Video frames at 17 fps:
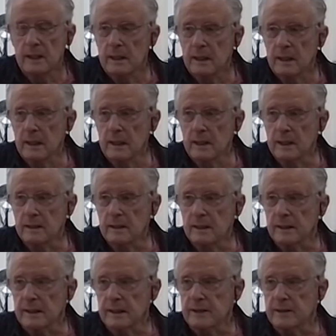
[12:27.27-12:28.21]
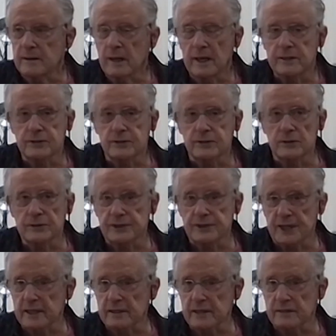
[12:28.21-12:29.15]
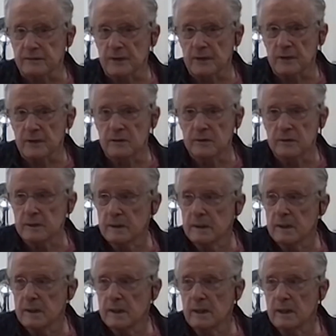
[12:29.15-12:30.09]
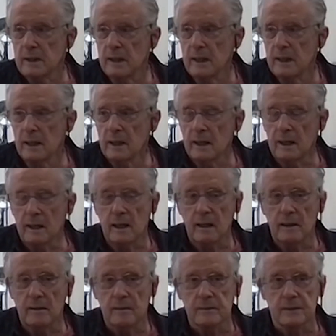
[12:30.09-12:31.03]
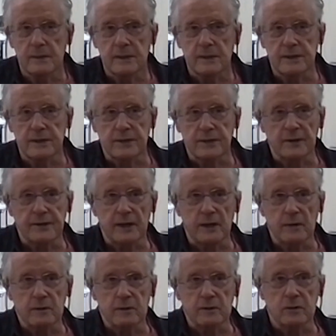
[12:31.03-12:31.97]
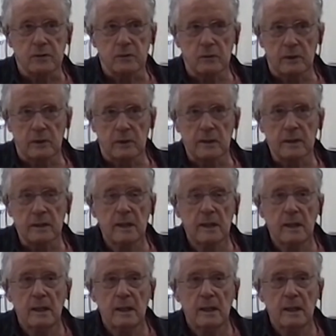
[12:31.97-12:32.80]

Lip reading: And later in high school, saxophone, because I thought that was cooler.